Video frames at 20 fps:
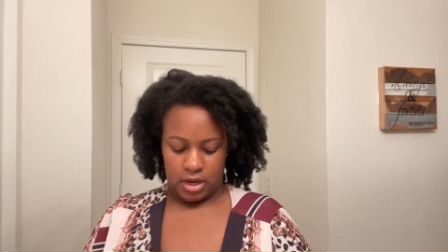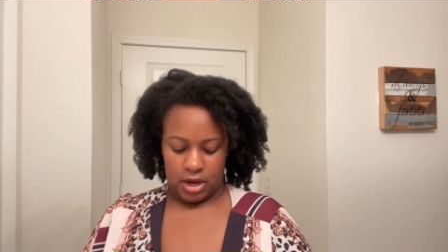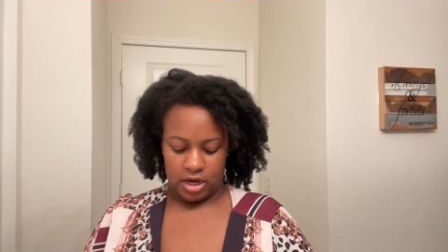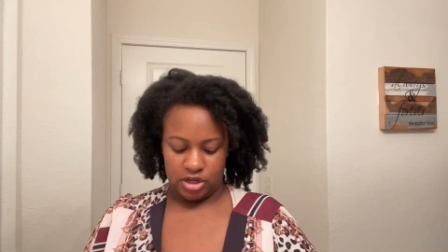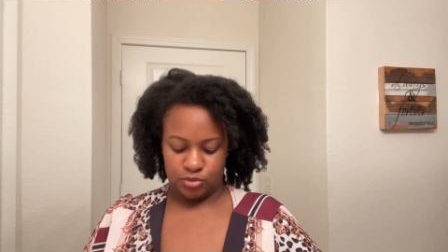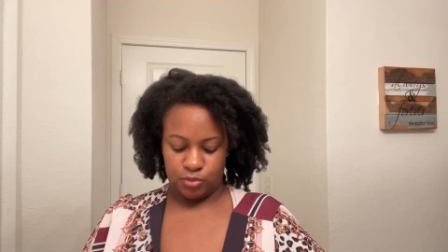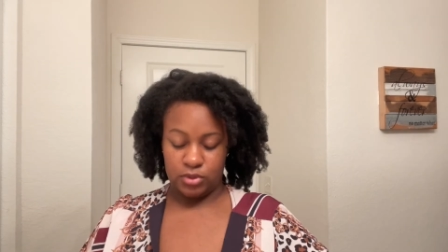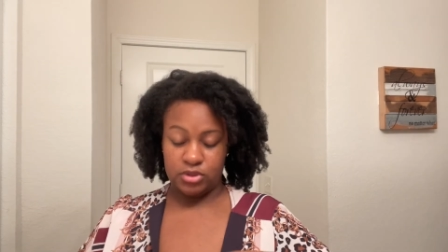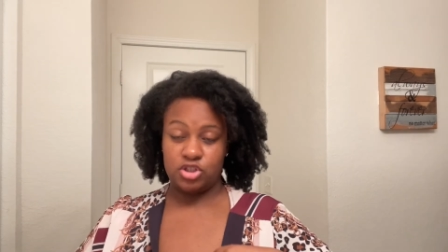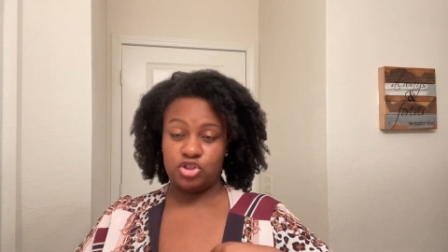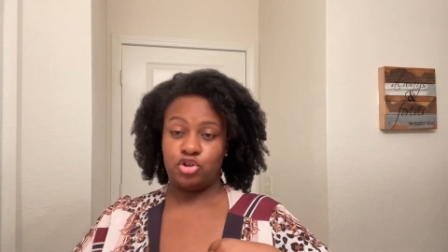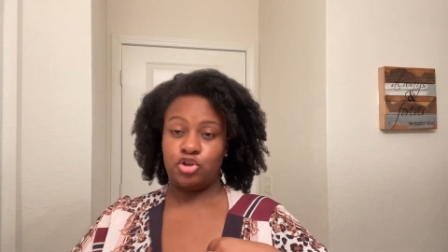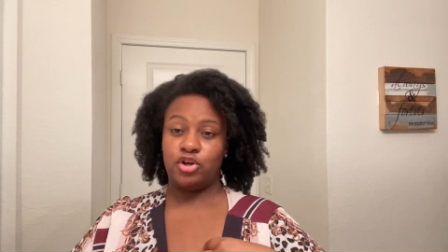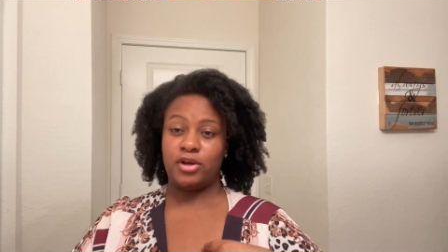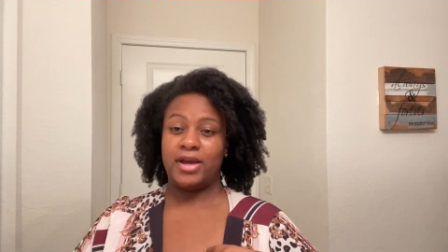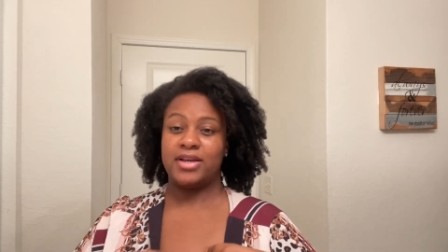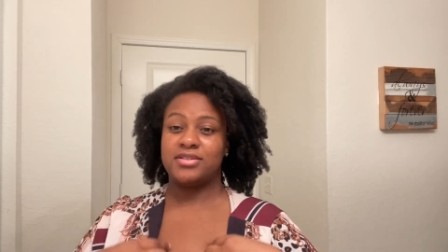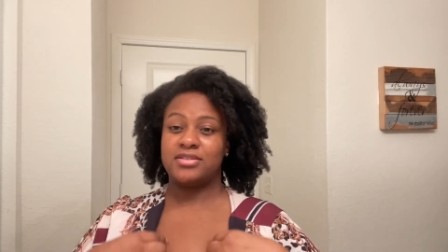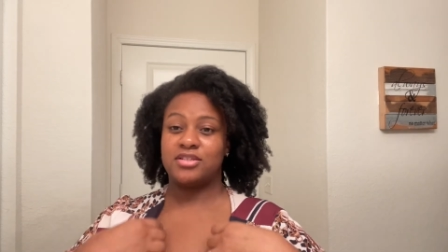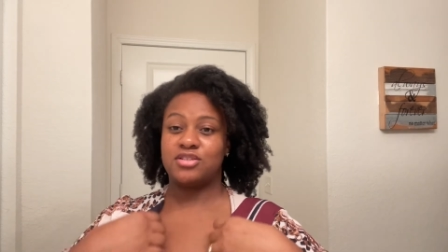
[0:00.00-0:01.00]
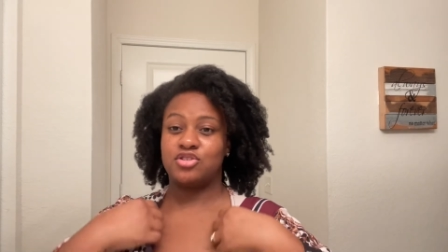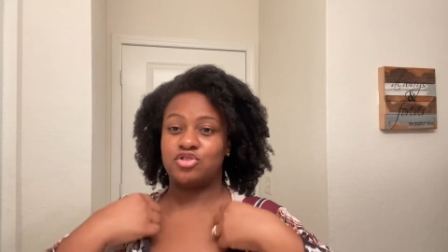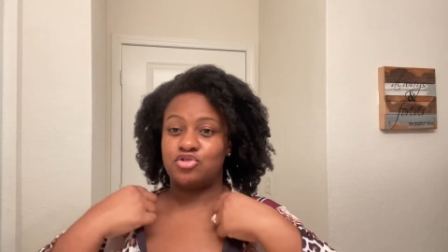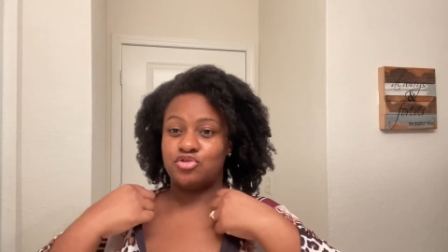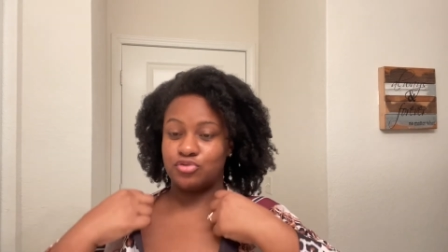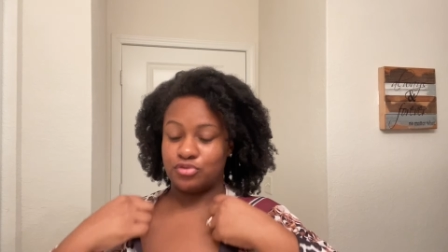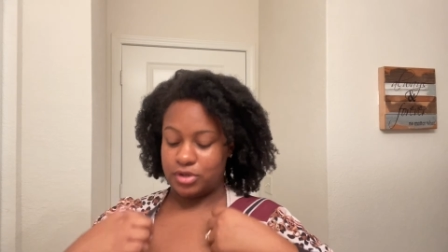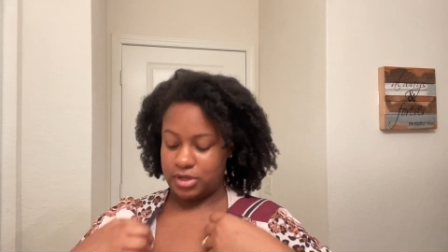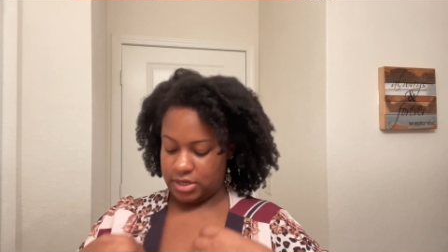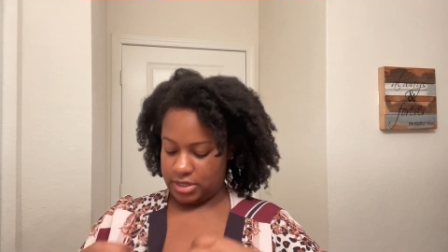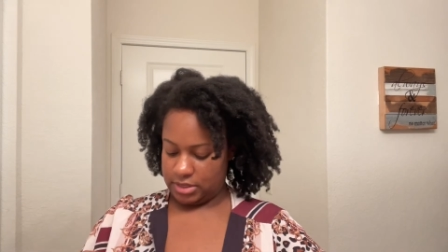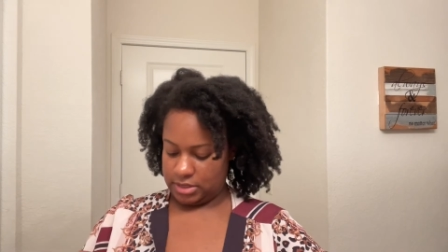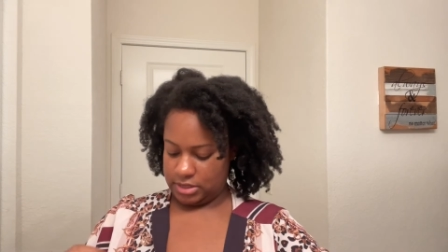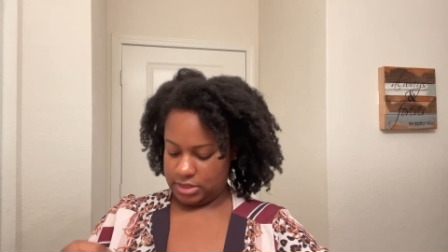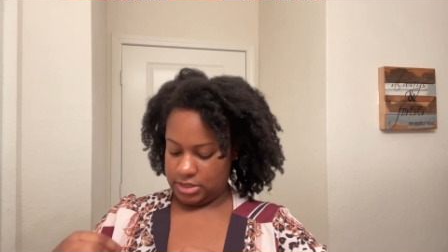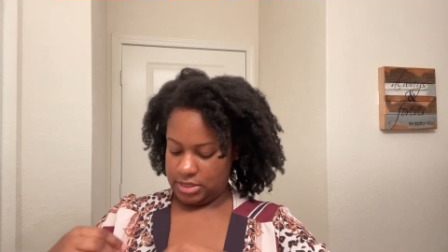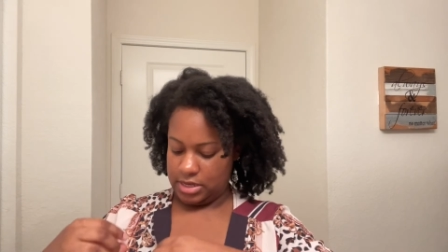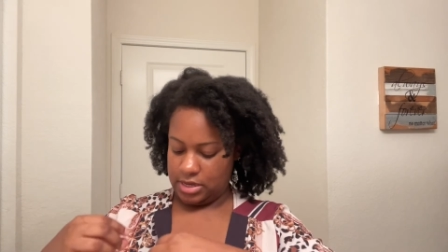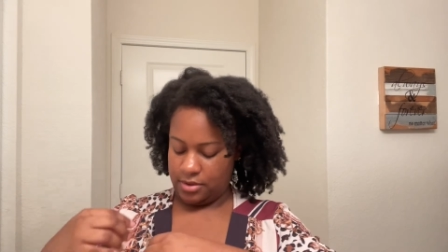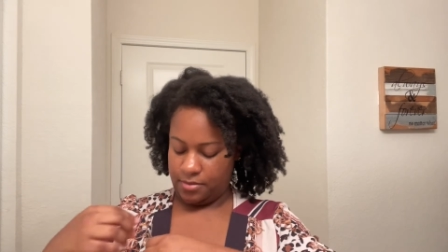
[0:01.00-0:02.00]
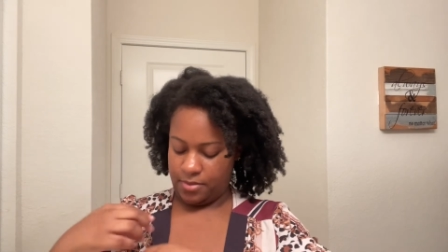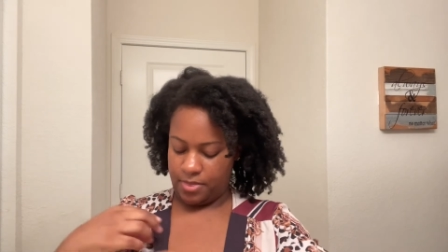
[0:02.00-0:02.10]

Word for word: I just wanted to show you guys this dress.